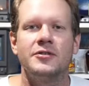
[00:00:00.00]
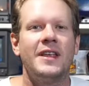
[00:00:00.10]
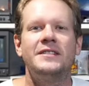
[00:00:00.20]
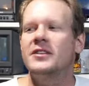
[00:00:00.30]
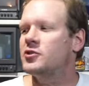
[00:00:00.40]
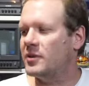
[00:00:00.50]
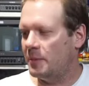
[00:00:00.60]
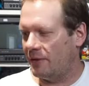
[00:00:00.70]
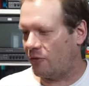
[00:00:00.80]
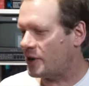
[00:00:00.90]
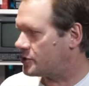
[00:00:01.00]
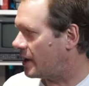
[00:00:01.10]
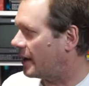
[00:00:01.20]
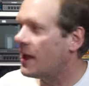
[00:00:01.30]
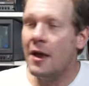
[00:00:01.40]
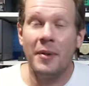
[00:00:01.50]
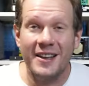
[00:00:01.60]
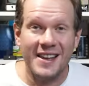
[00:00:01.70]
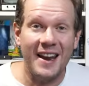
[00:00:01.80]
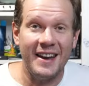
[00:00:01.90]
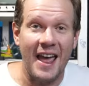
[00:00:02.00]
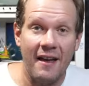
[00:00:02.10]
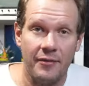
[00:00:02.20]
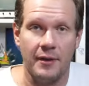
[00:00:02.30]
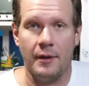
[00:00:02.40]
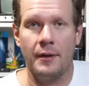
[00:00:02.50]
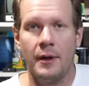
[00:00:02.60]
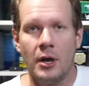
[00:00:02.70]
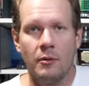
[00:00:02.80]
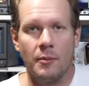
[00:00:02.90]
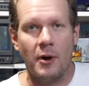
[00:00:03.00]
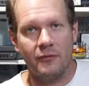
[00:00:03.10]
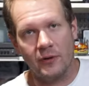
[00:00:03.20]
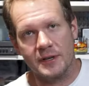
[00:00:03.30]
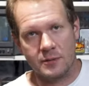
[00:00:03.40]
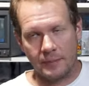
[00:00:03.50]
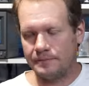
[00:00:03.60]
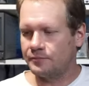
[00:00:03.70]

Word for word: So that's extremely frustrating because I didn't have the remote for this one.